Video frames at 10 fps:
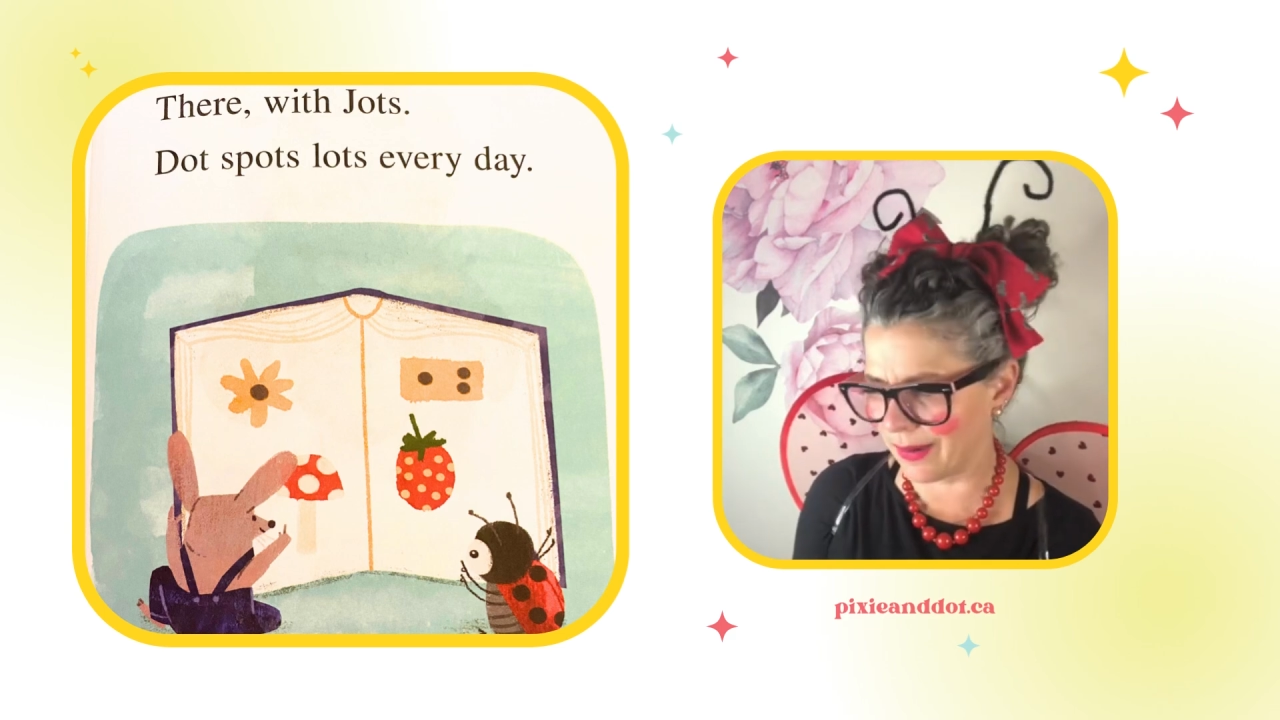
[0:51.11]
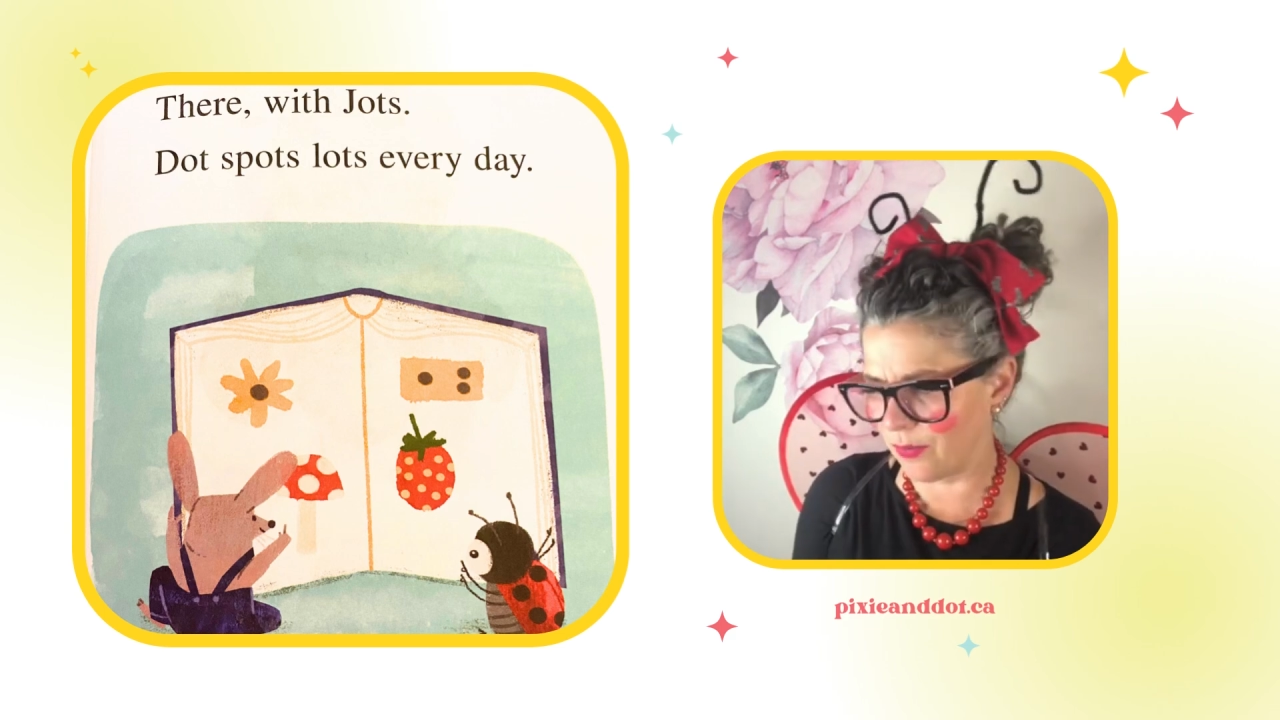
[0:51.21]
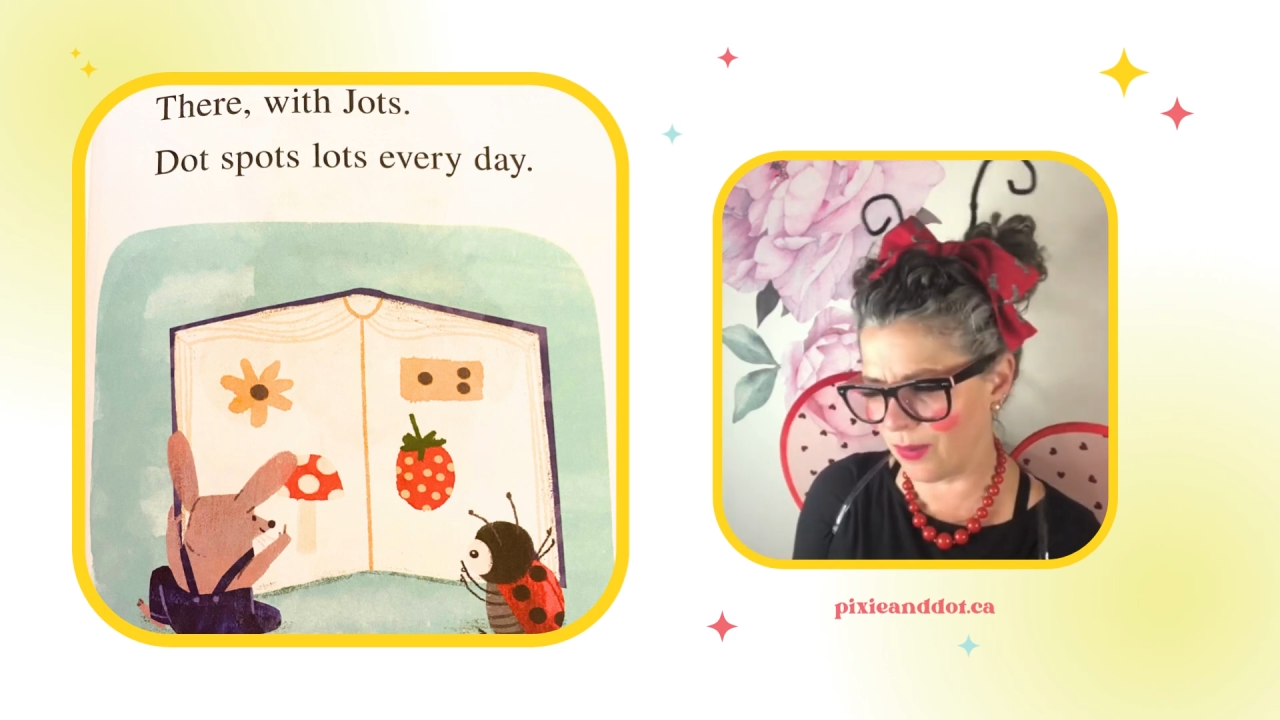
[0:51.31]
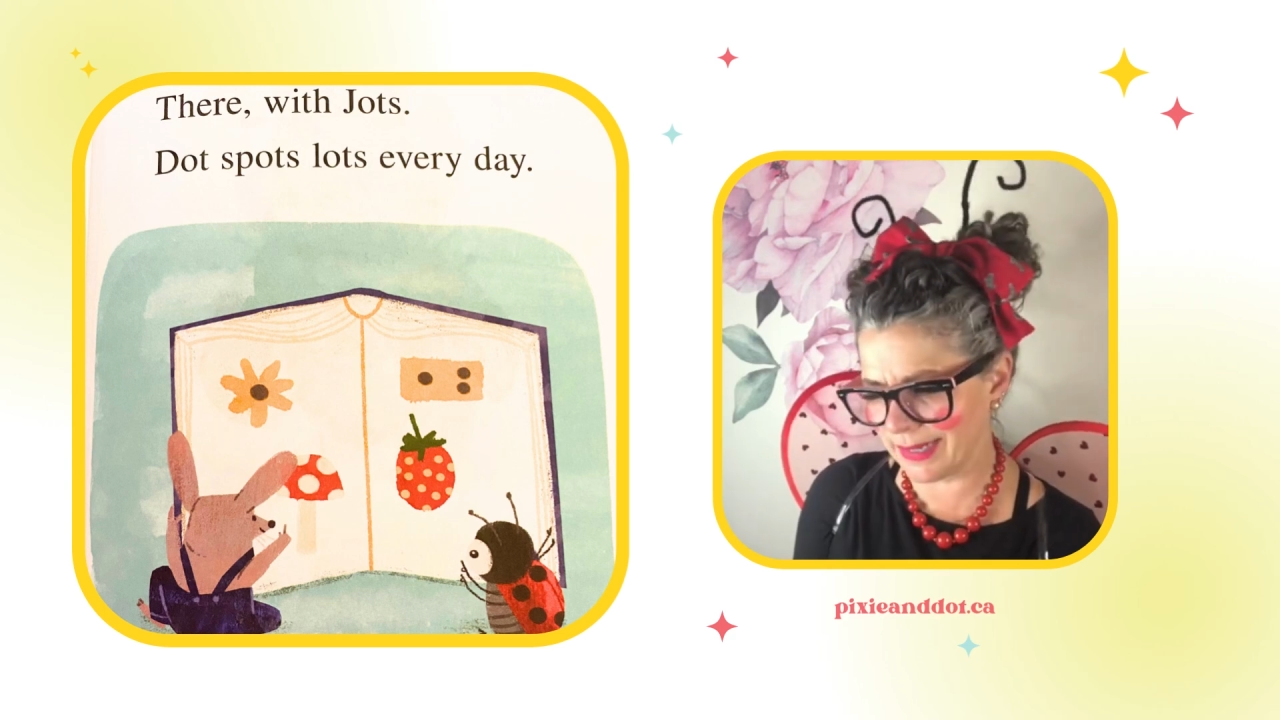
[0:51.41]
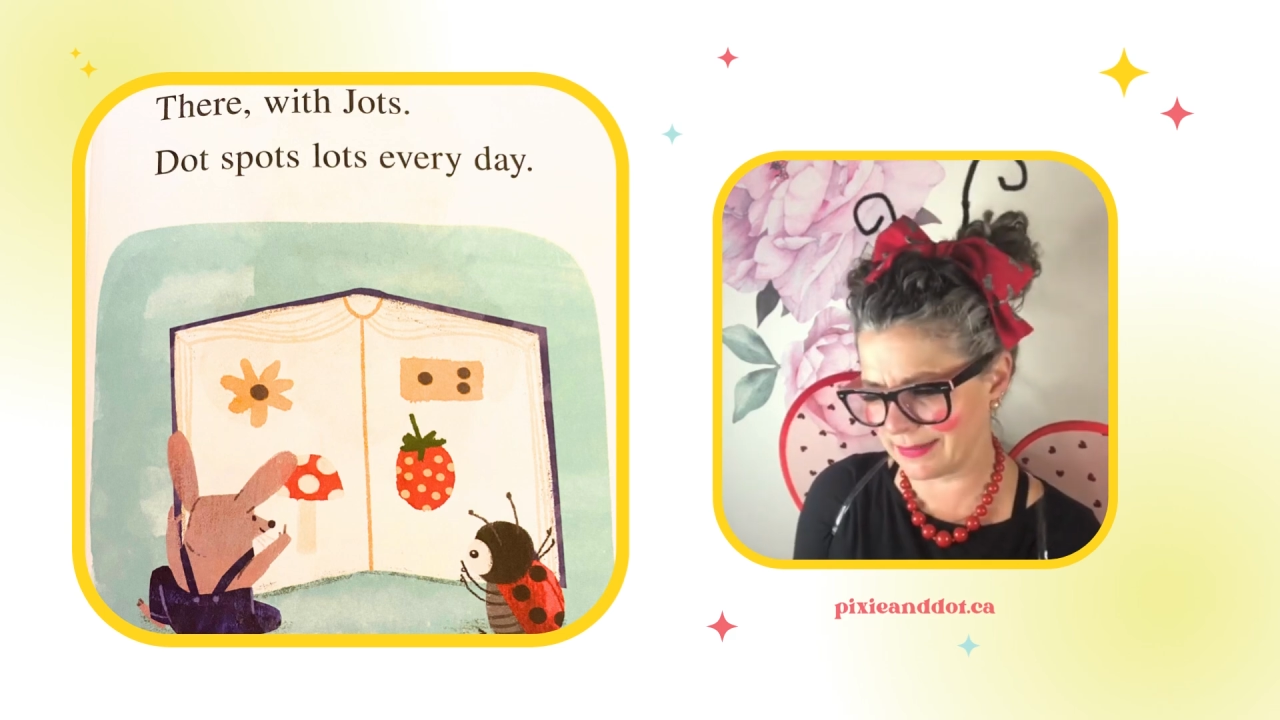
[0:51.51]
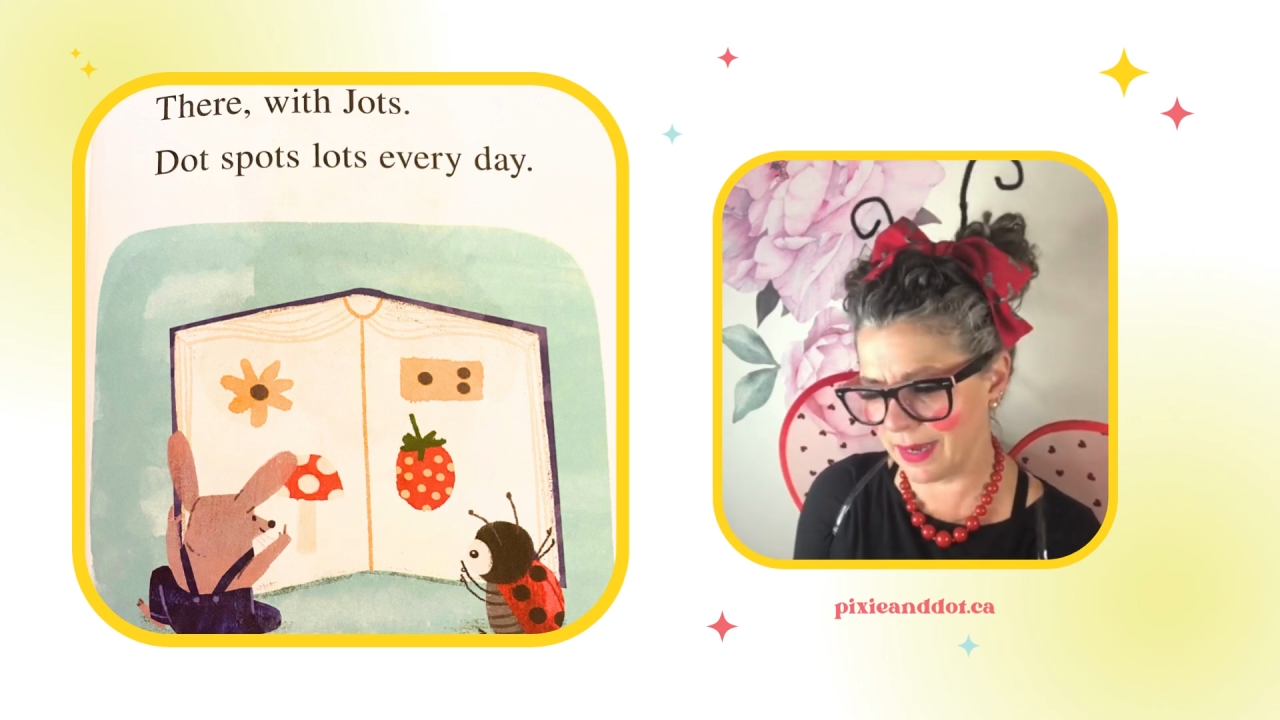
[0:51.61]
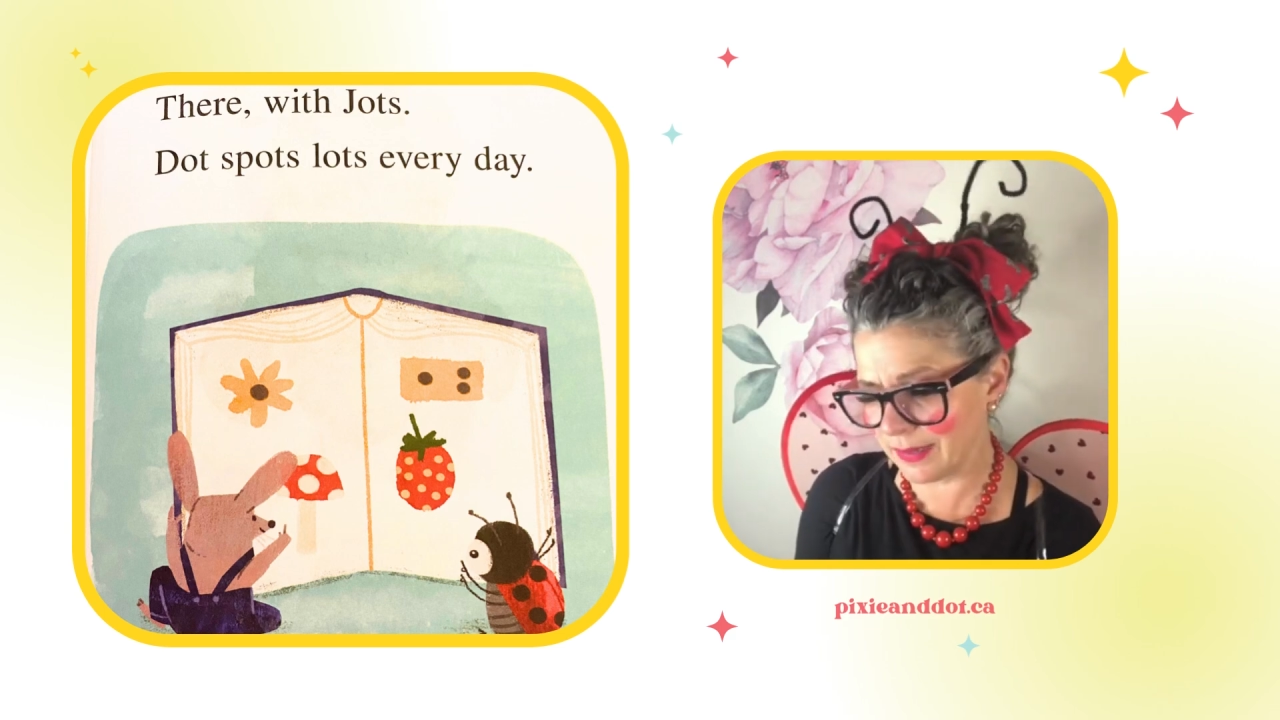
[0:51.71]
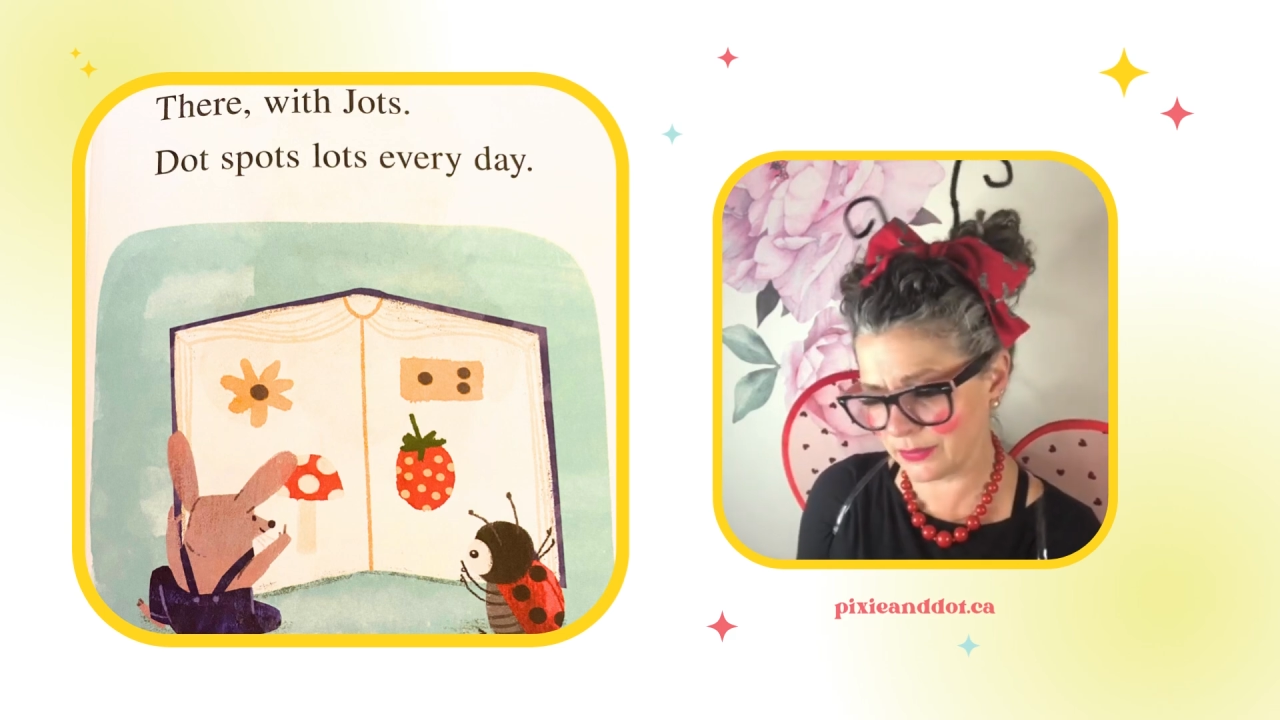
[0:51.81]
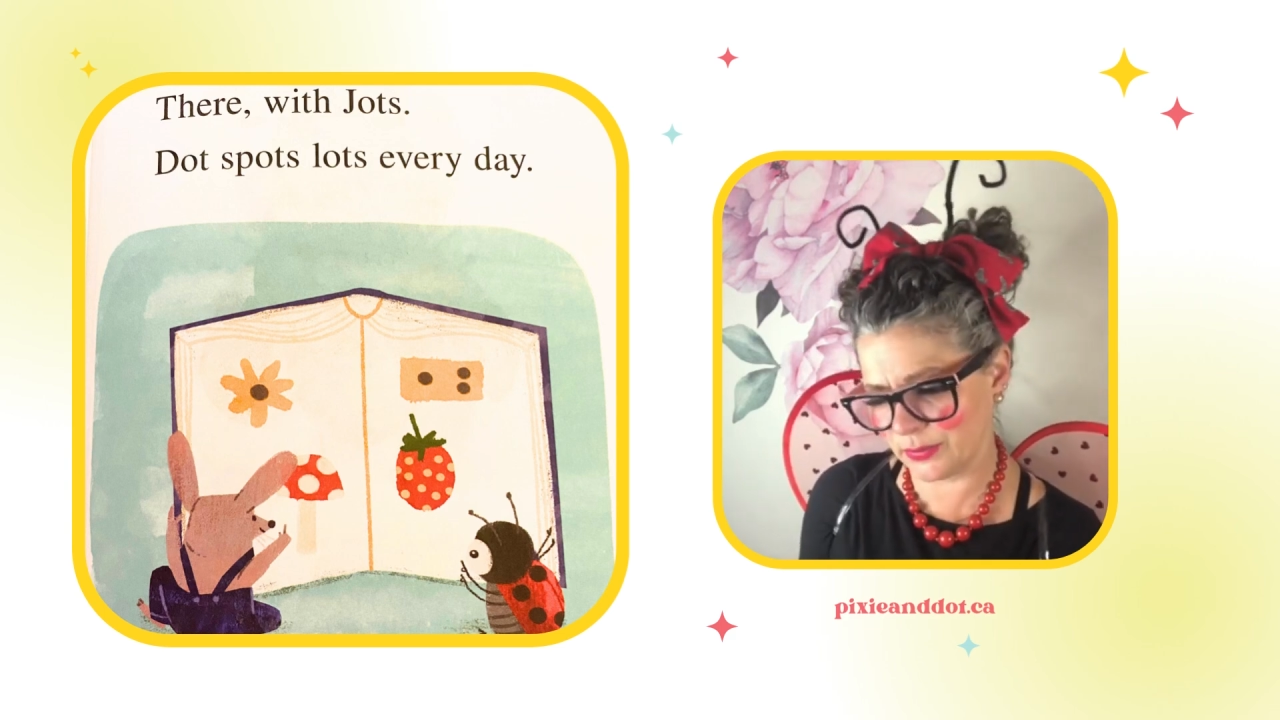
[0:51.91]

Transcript: What a tongue